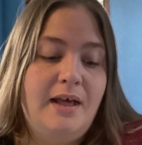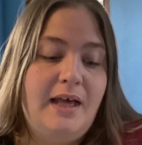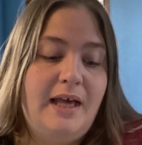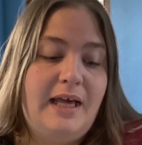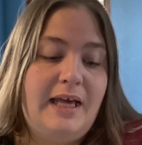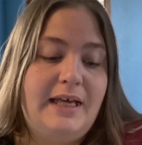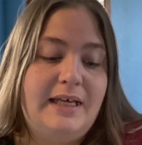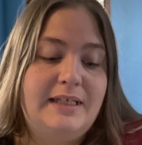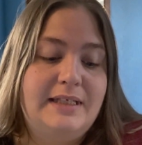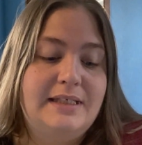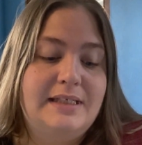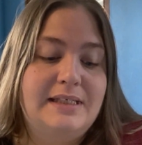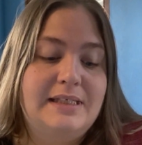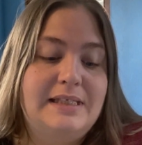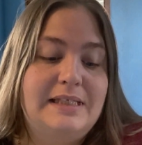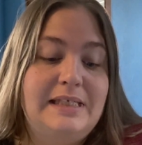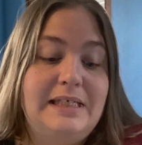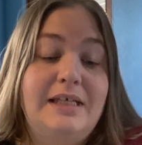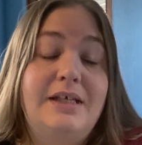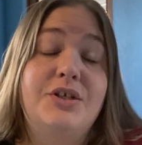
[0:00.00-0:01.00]
and
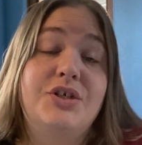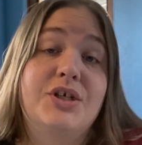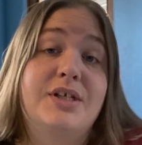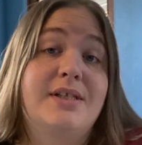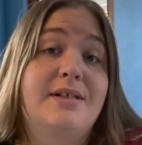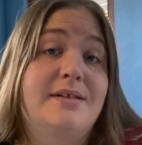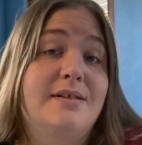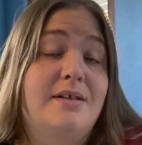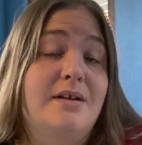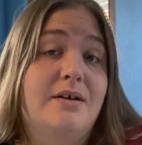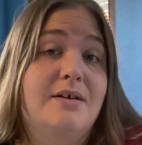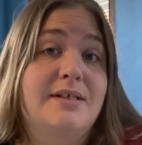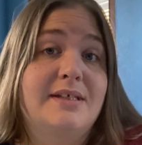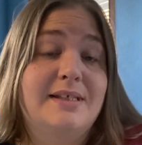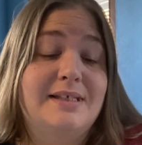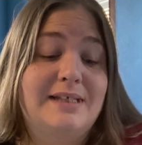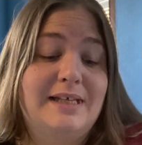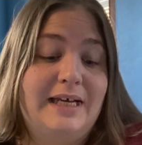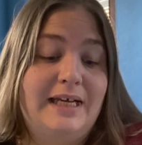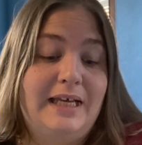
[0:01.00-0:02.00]
see injustice in our
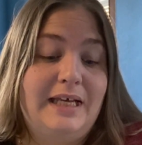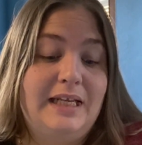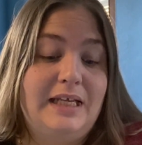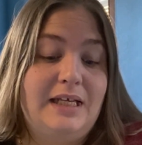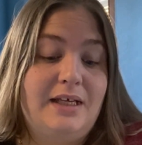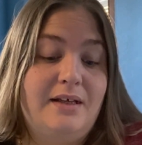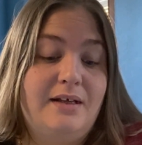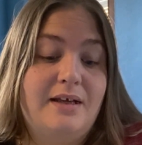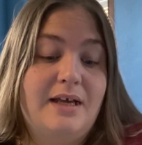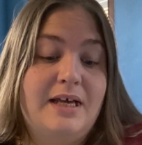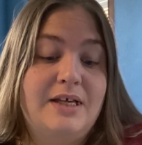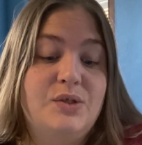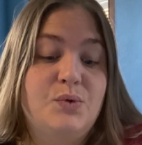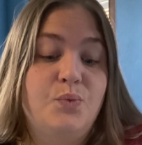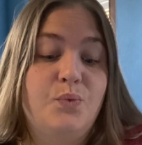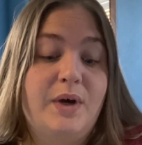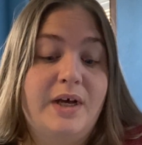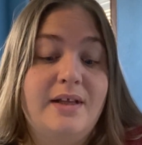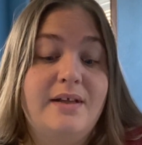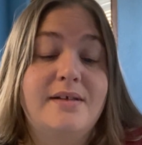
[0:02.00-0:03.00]
society, as
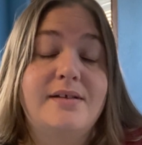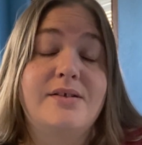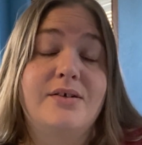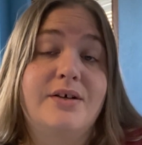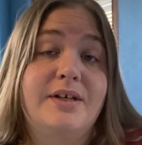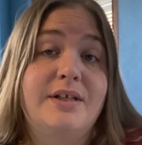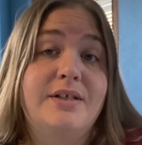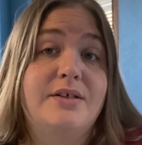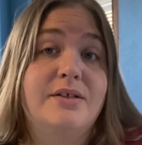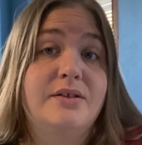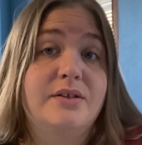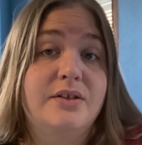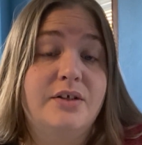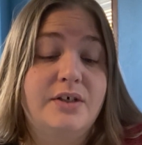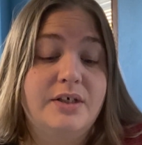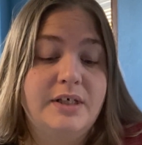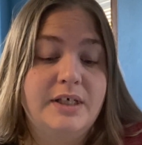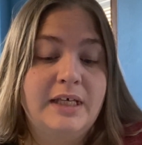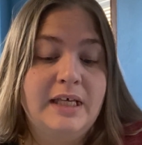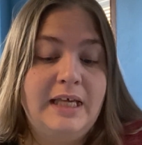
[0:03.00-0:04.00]
well as starting to
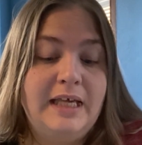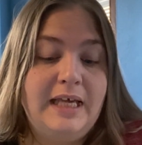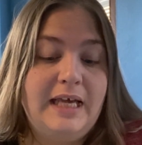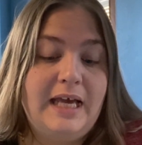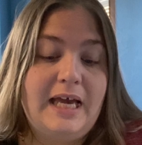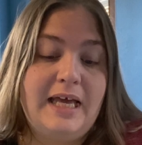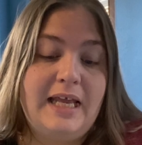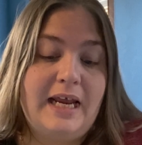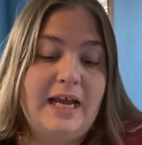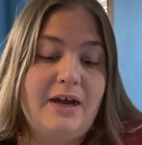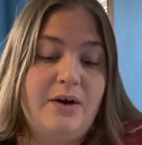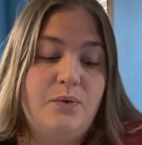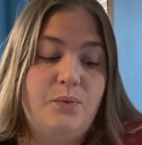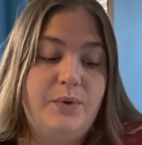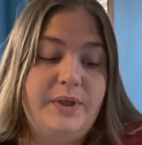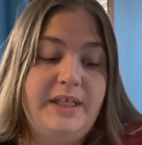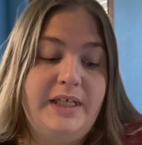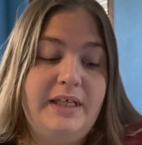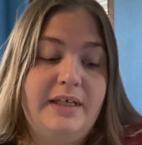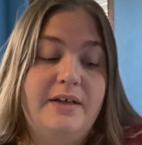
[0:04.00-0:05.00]
look at how
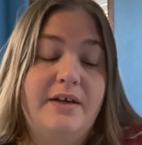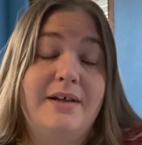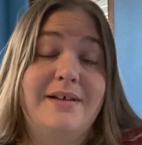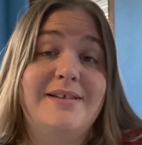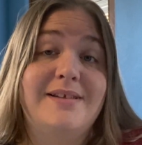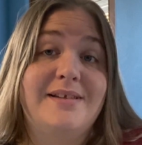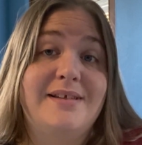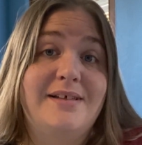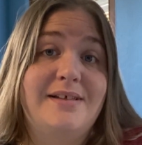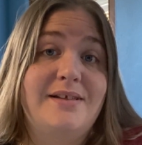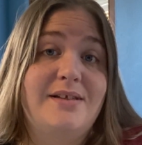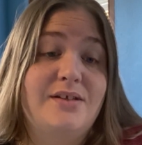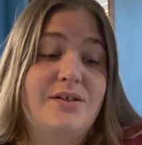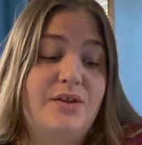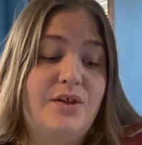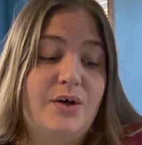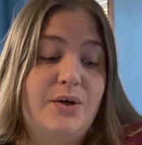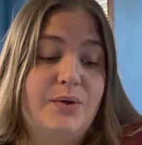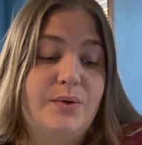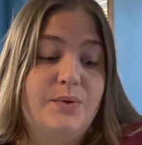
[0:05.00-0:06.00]
we can assist
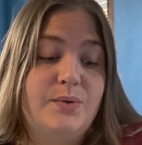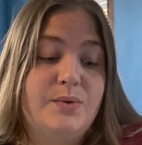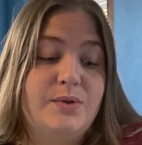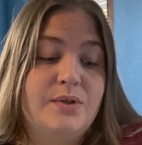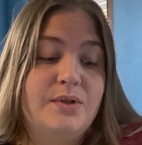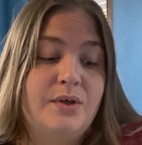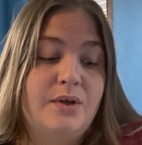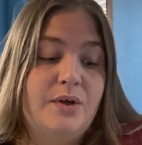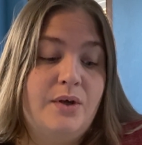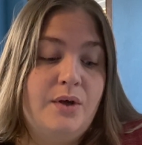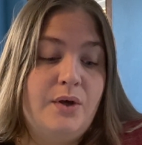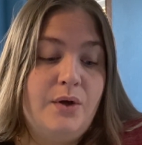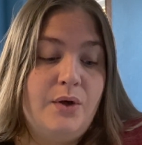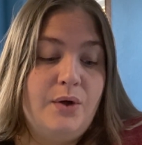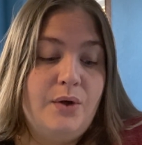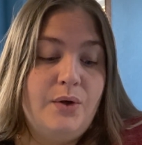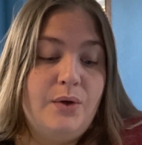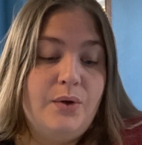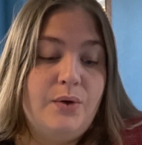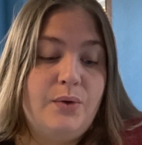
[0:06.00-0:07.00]
those
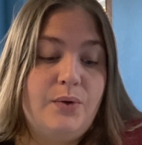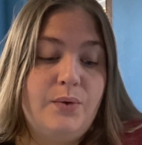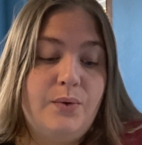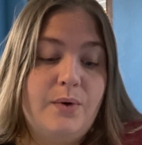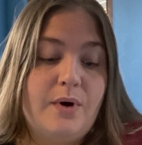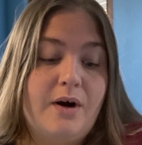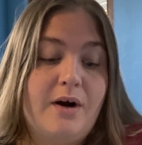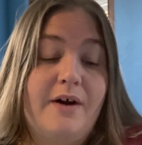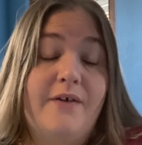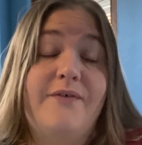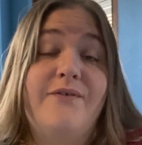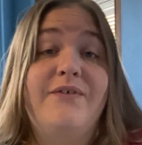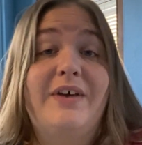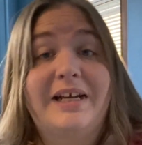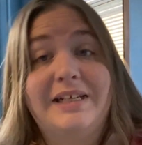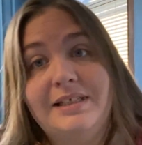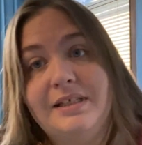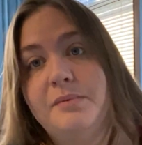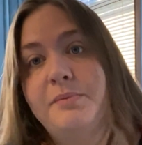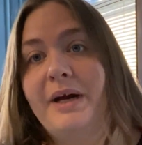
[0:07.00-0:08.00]
who are
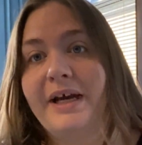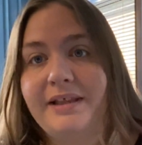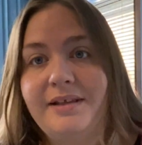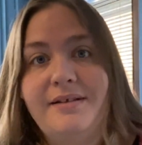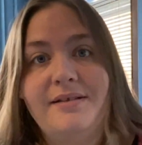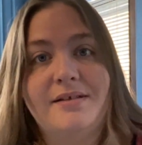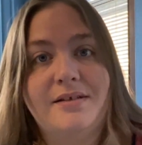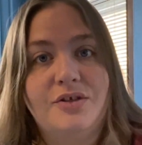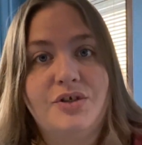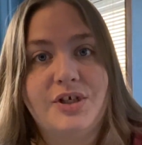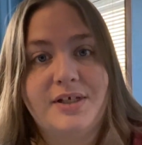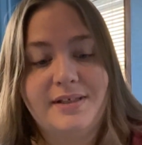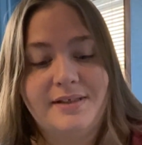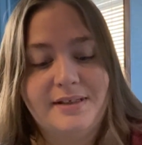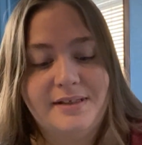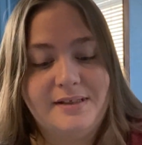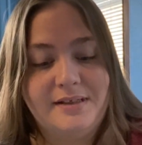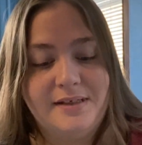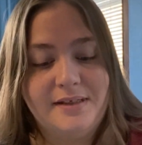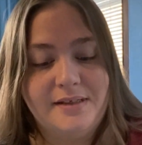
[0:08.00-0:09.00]
affected by these
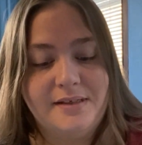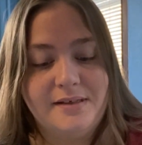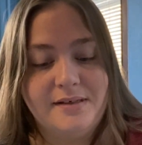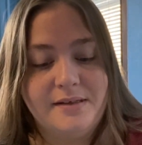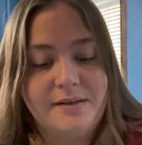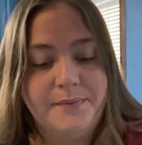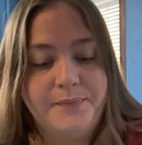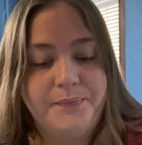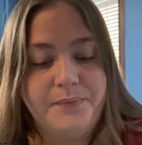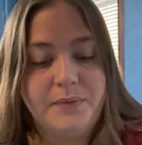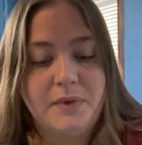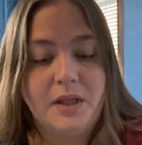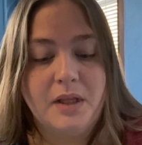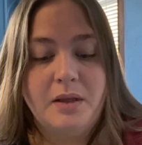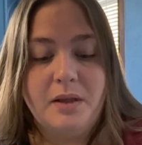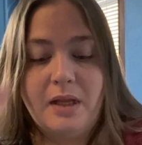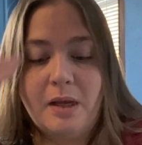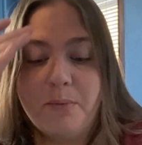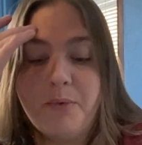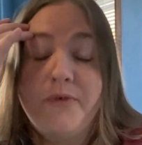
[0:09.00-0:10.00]
injustices.
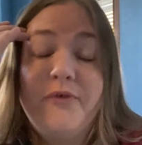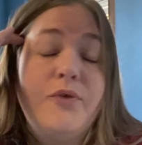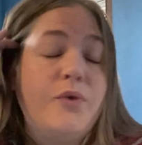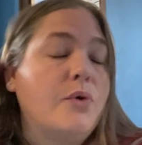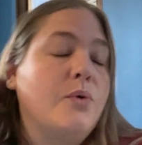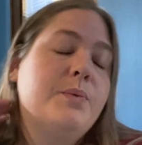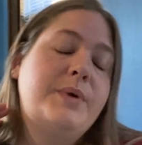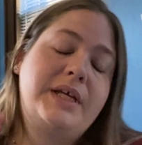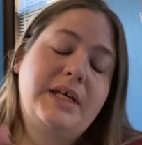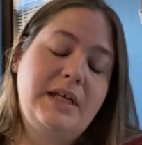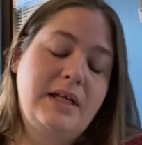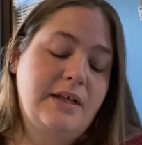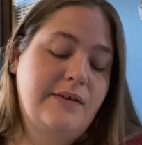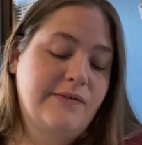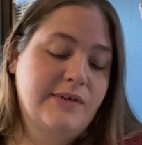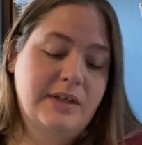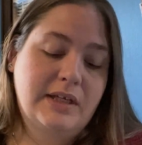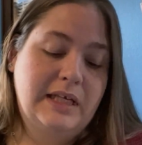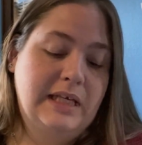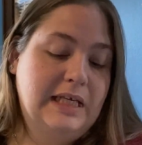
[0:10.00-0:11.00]
Now, before we
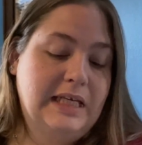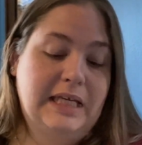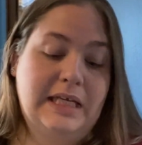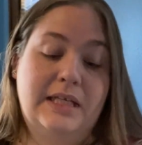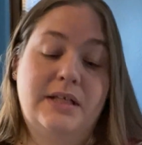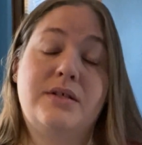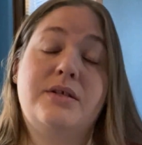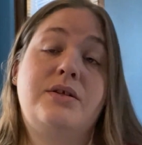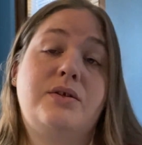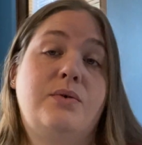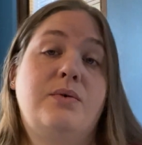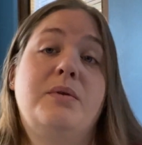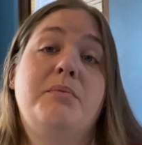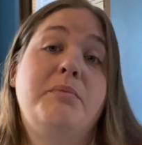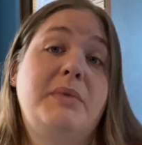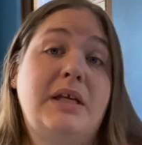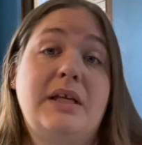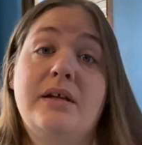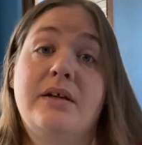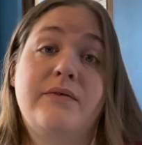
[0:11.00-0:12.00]
even get into the
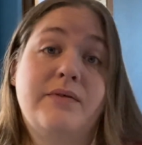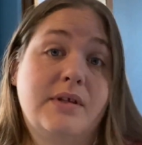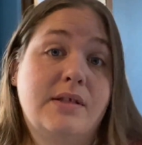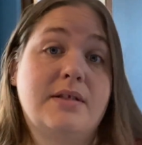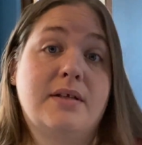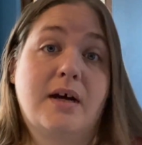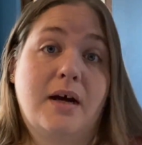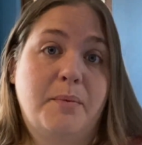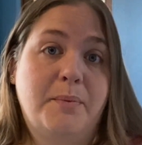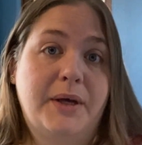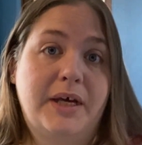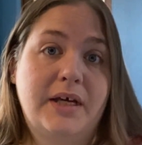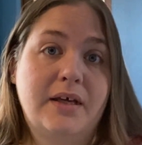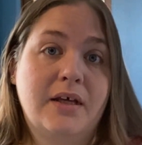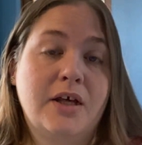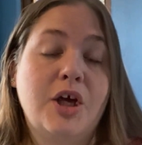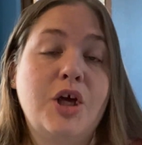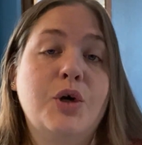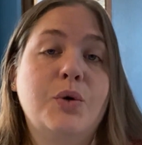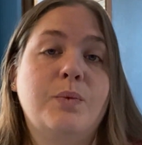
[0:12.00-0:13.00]
meat of this topic,
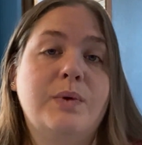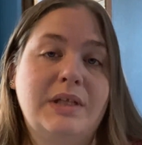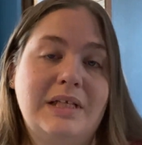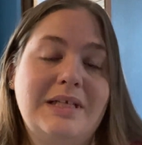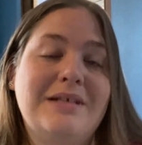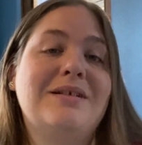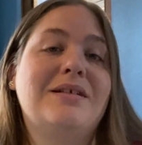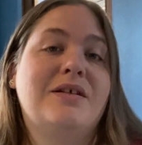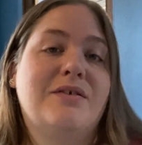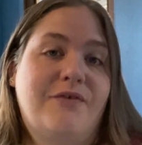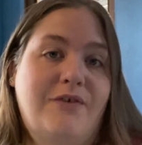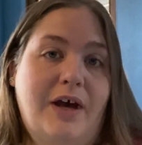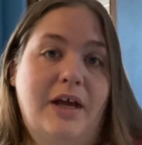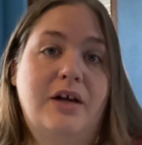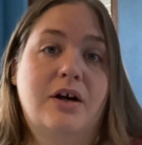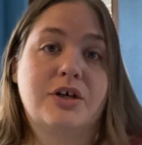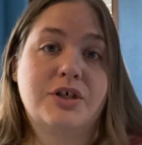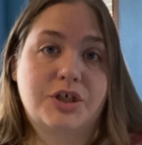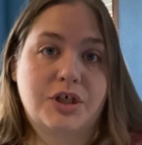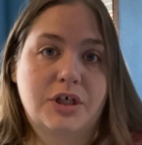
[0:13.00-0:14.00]
we need to define
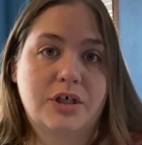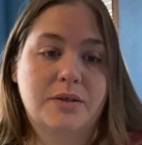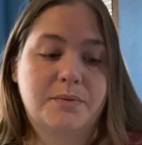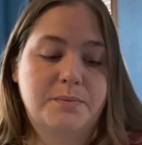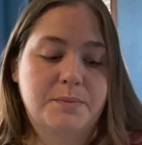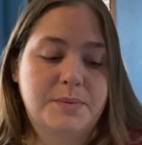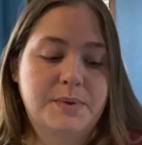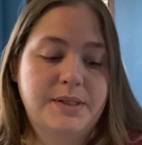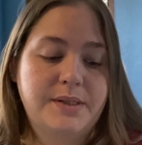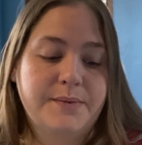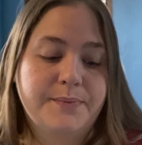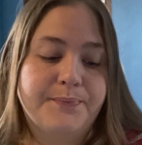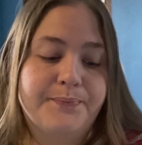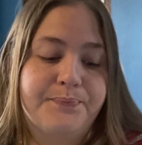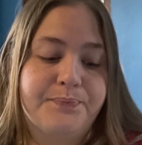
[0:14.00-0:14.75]
our terms.